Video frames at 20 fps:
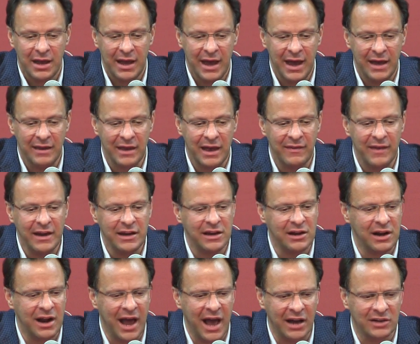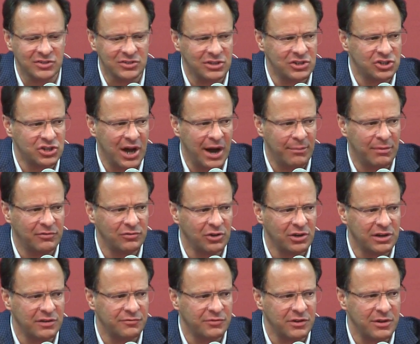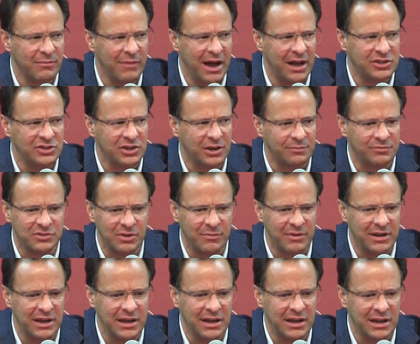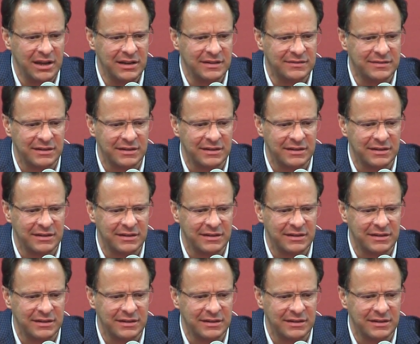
And they did an excellent job of looking for the matchups. I mean, he